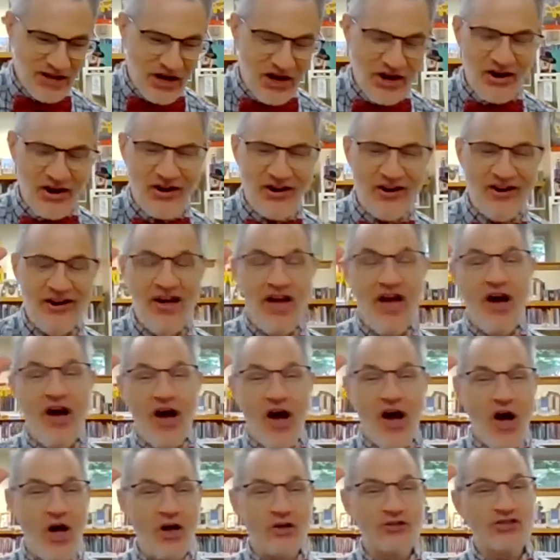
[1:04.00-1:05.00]
car,
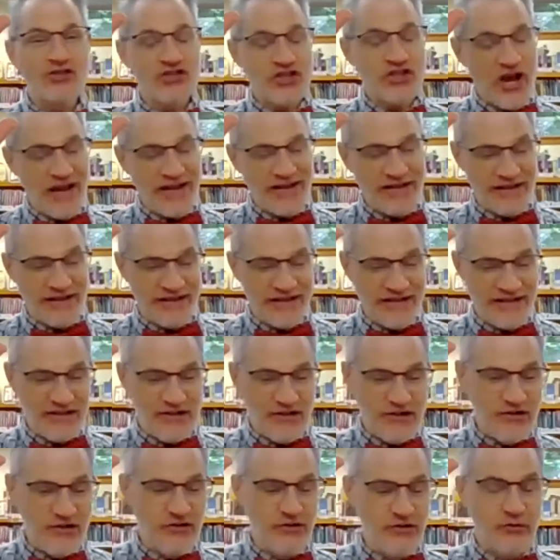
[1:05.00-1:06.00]
all shiny
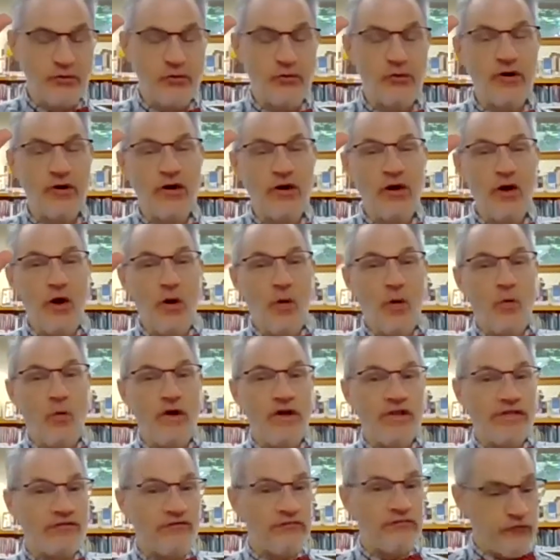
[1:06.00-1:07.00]
and new,
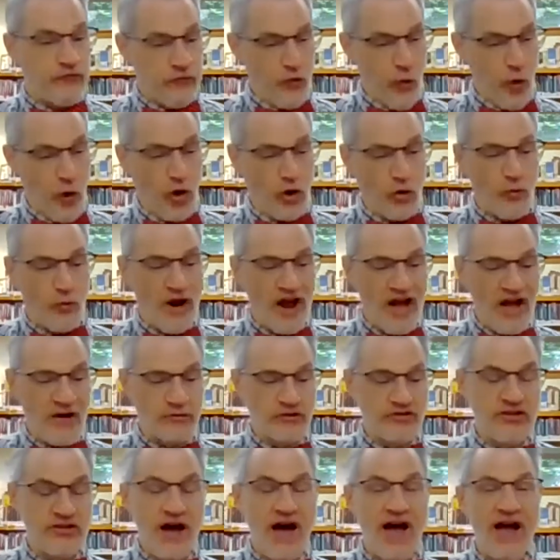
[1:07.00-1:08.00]
with four
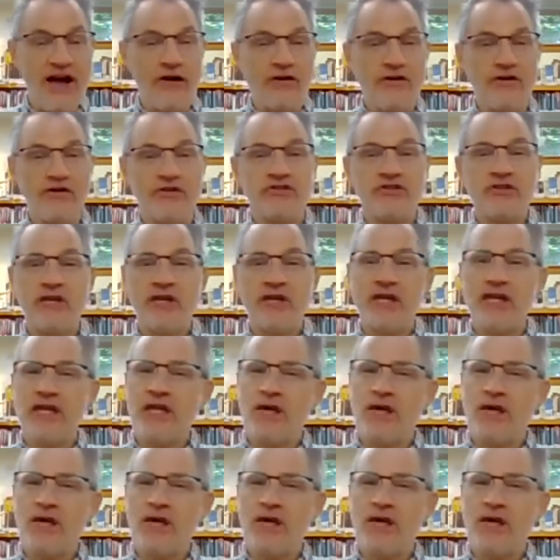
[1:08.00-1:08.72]
round tires.